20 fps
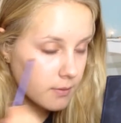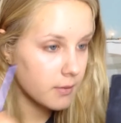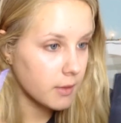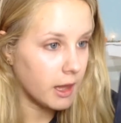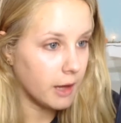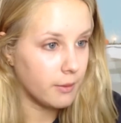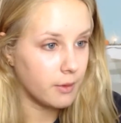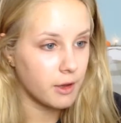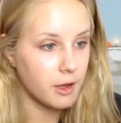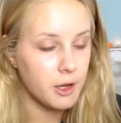
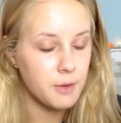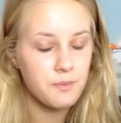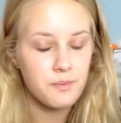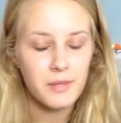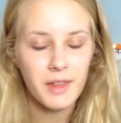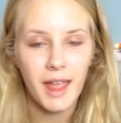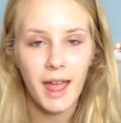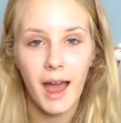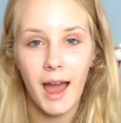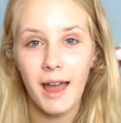There we go.
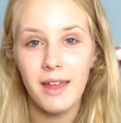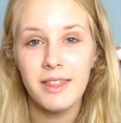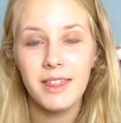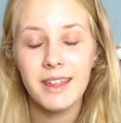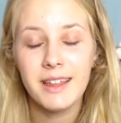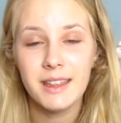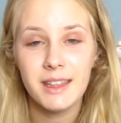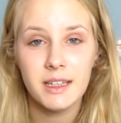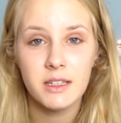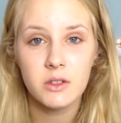I
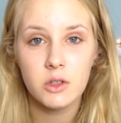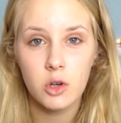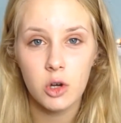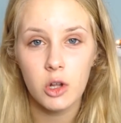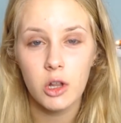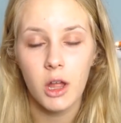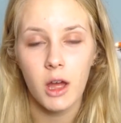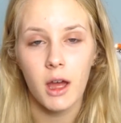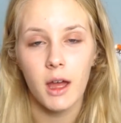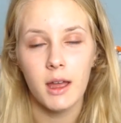think this
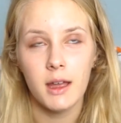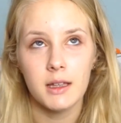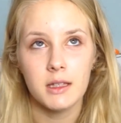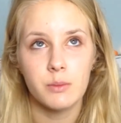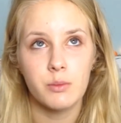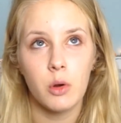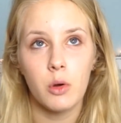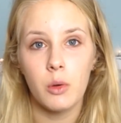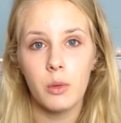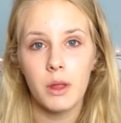colour is
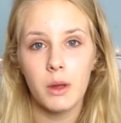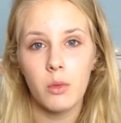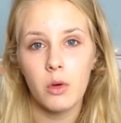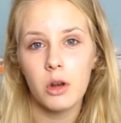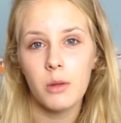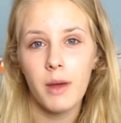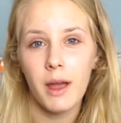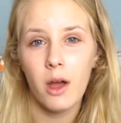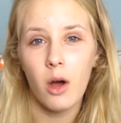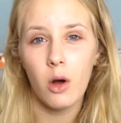probably
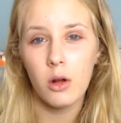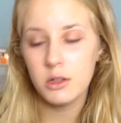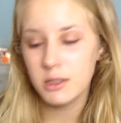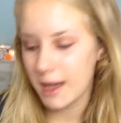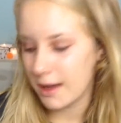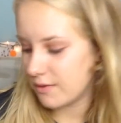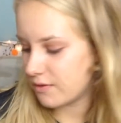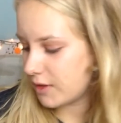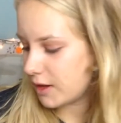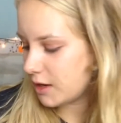one of my
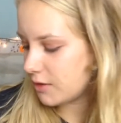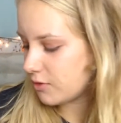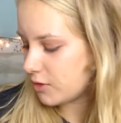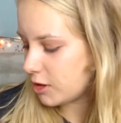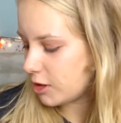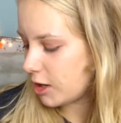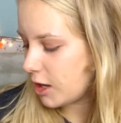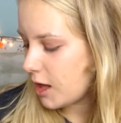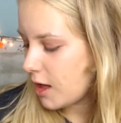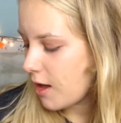all-time
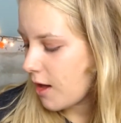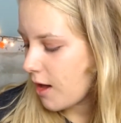favourite